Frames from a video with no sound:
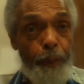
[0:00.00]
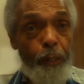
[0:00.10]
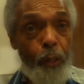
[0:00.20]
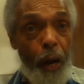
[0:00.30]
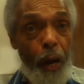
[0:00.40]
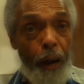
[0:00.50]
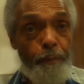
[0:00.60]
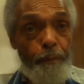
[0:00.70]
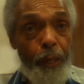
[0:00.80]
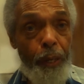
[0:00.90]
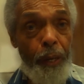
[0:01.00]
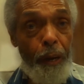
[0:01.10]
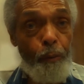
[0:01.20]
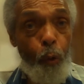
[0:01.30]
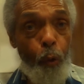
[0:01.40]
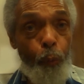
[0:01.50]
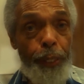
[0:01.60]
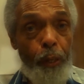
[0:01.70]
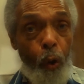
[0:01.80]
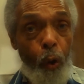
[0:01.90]
There'll be a job
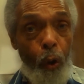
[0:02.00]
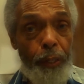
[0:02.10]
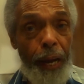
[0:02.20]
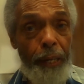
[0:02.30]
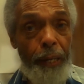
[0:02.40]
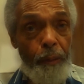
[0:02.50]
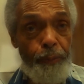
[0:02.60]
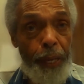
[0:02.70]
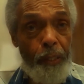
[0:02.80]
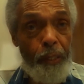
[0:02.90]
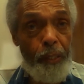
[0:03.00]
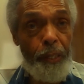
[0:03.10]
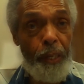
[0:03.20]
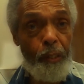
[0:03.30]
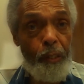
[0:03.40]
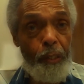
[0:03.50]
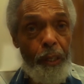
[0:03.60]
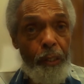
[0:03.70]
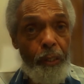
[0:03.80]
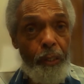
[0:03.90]
with all kinds of things that
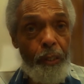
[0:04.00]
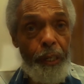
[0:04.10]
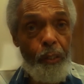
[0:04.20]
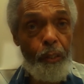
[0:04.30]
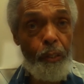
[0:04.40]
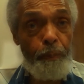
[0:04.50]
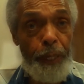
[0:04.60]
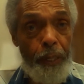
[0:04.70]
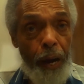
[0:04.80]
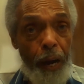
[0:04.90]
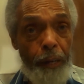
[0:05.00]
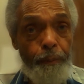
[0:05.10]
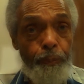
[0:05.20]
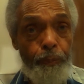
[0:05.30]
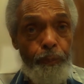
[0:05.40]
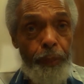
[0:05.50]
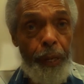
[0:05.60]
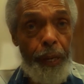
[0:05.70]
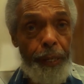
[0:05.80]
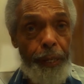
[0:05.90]
needs to be done
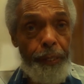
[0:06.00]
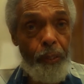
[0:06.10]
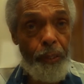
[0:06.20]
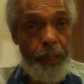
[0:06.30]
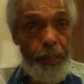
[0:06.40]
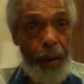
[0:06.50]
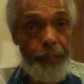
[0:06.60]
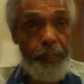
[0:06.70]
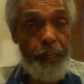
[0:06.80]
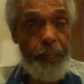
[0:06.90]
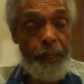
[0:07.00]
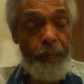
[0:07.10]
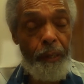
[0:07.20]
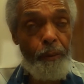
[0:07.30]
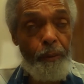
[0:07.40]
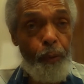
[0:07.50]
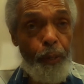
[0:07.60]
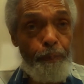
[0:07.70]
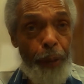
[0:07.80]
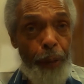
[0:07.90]
in this society
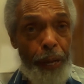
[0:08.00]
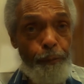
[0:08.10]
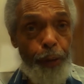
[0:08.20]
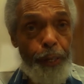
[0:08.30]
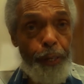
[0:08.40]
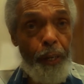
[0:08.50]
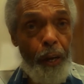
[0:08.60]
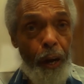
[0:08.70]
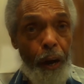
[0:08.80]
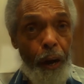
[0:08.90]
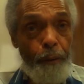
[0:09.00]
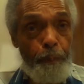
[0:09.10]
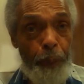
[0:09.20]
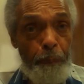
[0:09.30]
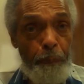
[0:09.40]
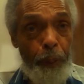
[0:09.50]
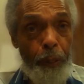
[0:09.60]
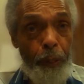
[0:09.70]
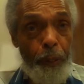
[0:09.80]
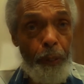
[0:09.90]
for the benefit of the
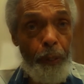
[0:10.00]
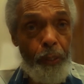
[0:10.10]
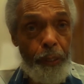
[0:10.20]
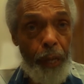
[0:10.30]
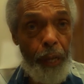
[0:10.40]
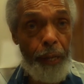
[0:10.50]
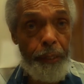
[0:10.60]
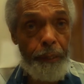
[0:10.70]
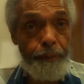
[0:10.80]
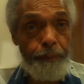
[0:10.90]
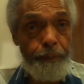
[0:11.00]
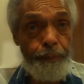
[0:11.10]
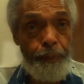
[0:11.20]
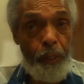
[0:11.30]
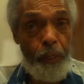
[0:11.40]
people who live in this society.